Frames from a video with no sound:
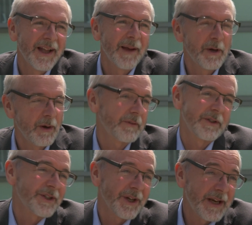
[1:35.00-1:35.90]
um, who have to
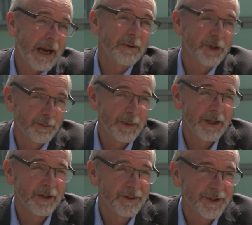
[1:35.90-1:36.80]
decide how it should be
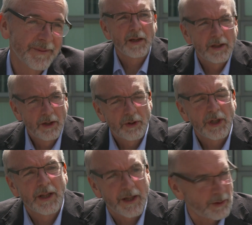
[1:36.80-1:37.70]
used.
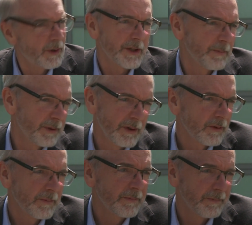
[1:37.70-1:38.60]
Usually that's quite a
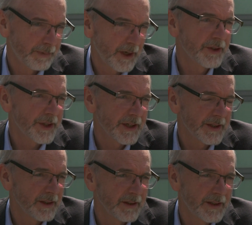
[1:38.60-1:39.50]
prolonged
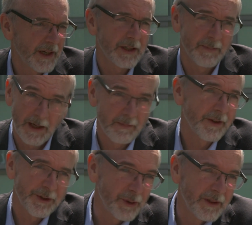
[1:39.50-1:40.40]
process and takes many
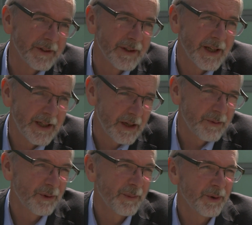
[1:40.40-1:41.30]
months or even a
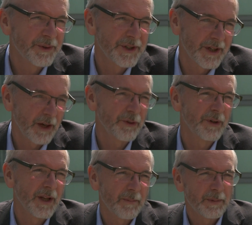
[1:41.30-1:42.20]
year or more to go
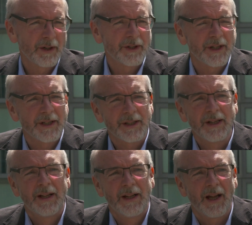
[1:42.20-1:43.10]
through that process.
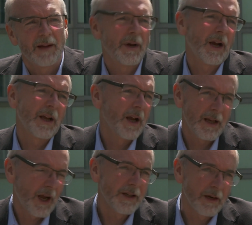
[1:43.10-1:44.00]
Um,
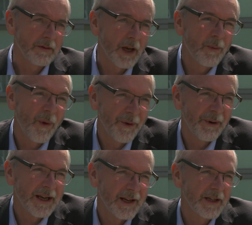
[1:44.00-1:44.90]
I, I don't know what the
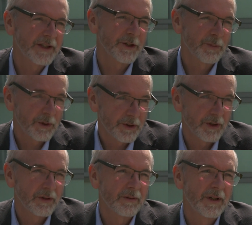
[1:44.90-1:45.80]
regulators will
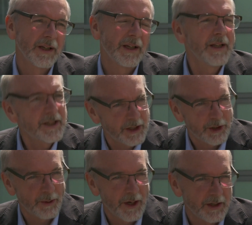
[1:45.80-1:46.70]
do in this
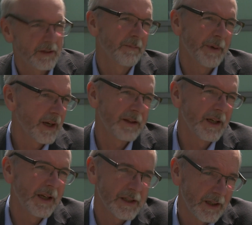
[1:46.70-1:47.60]
situation, but I
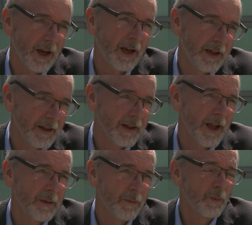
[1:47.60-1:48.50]
think it's likely that
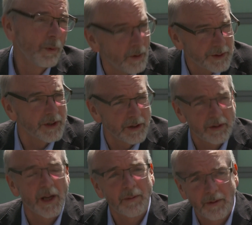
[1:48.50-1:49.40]
they will want to do
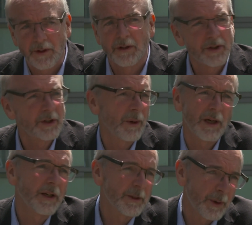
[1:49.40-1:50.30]
their reviews as
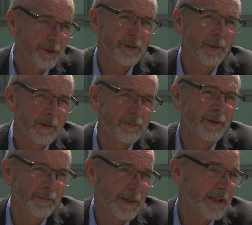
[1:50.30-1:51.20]
quickly as possible and
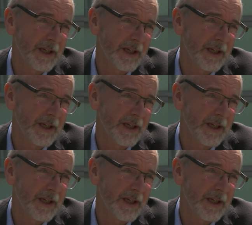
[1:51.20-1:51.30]
put big